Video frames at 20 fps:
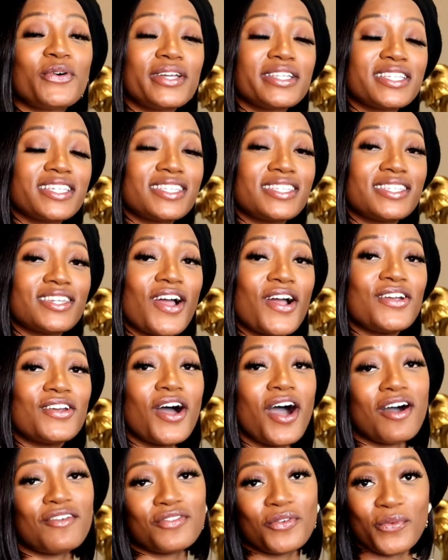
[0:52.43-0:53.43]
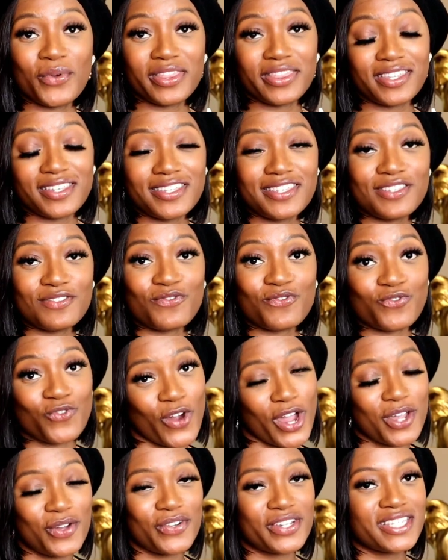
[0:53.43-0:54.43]
going to start off with this
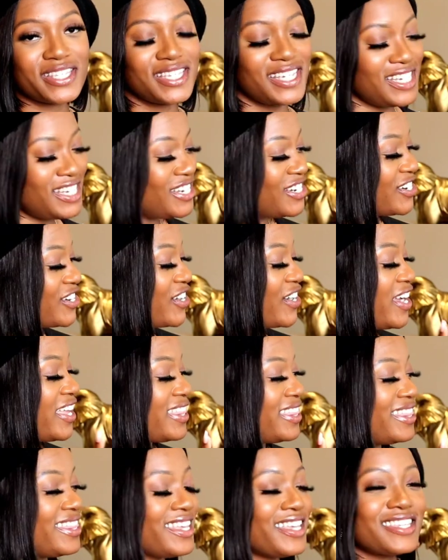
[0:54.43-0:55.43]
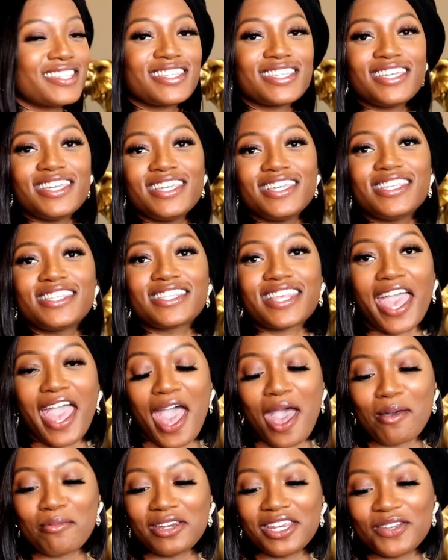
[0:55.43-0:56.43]
fragrance here. This is
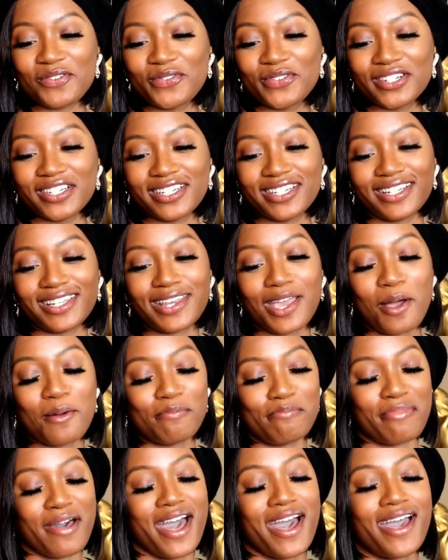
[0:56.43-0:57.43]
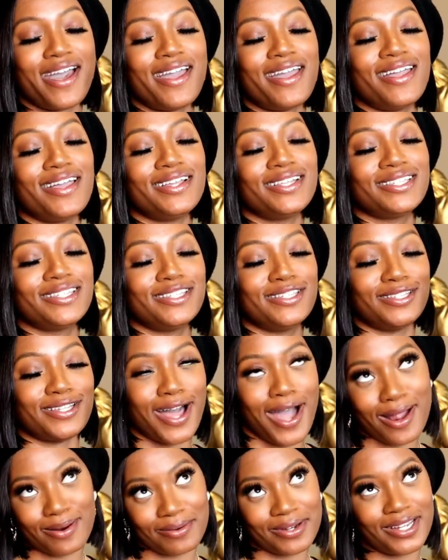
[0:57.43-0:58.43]
Ebony Wood by
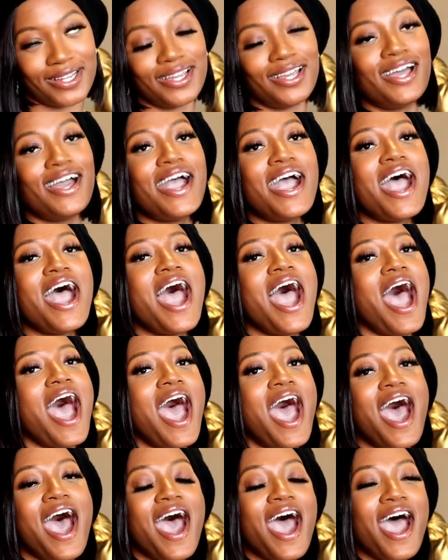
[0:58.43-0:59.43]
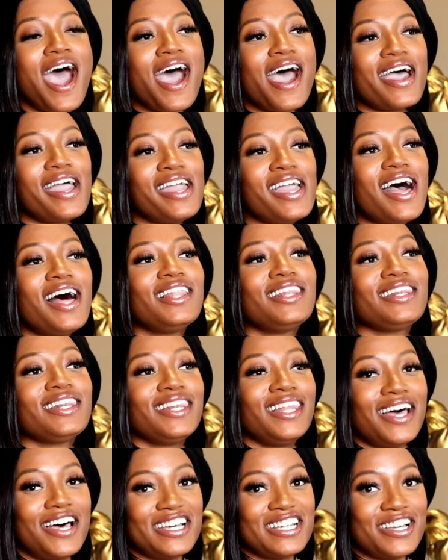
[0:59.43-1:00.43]
Zara. I
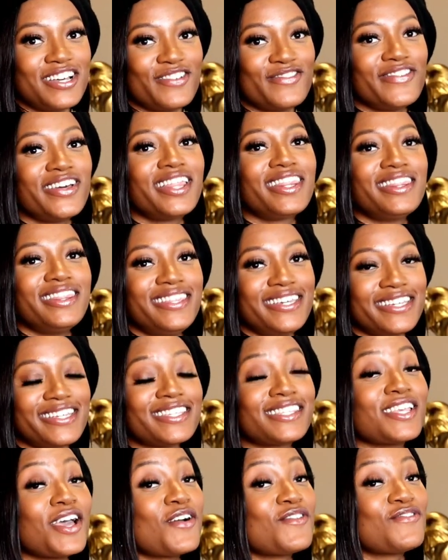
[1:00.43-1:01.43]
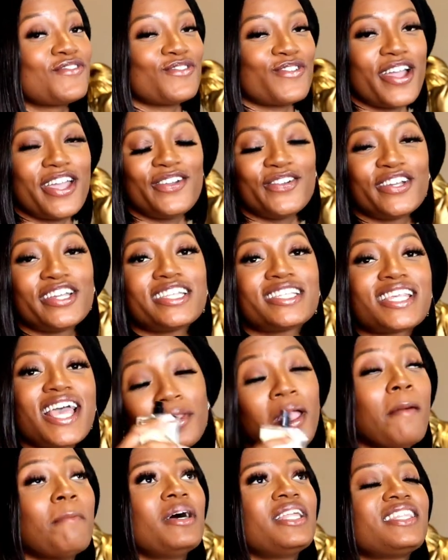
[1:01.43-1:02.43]
love this fragrance,
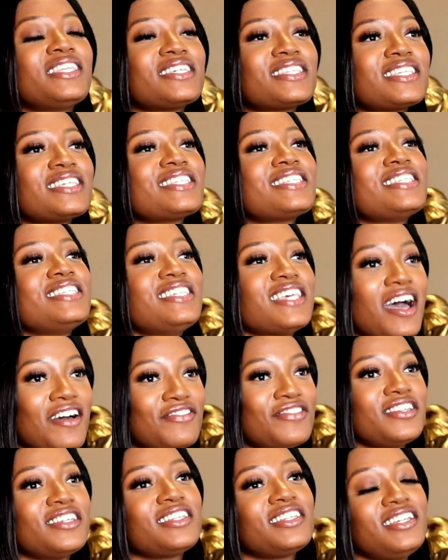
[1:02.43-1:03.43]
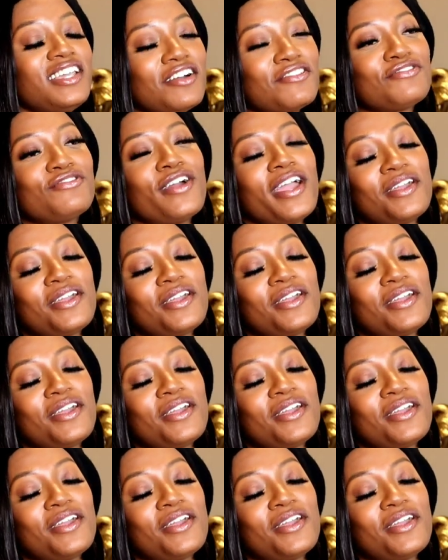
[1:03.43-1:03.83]
but this is definitely a